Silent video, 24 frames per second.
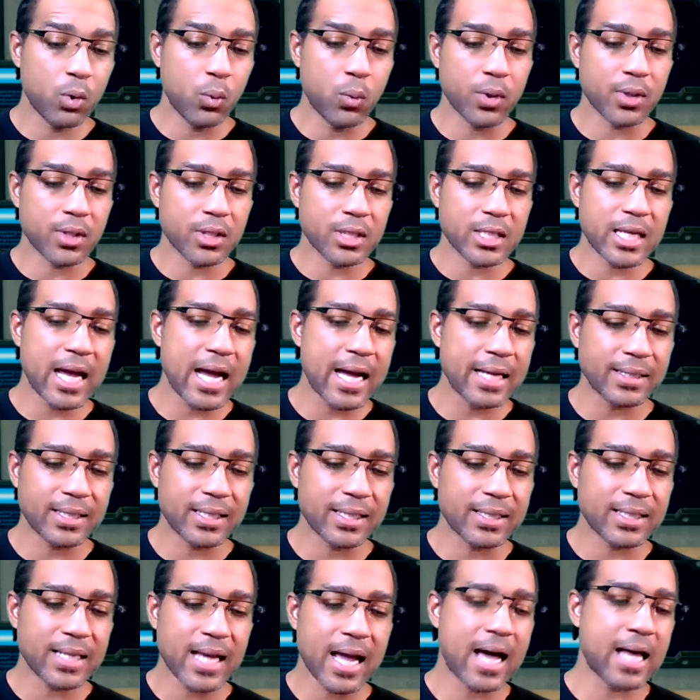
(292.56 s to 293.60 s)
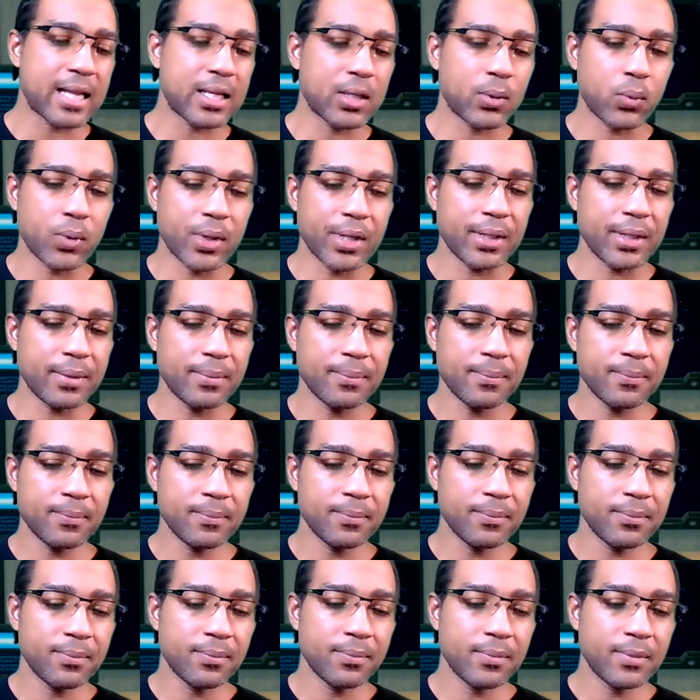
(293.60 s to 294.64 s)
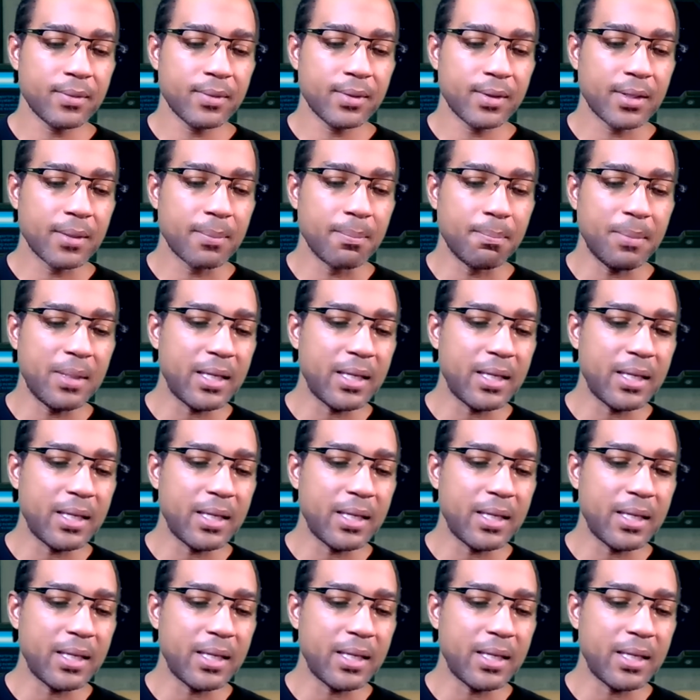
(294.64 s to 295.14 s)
we were taught to tolerate the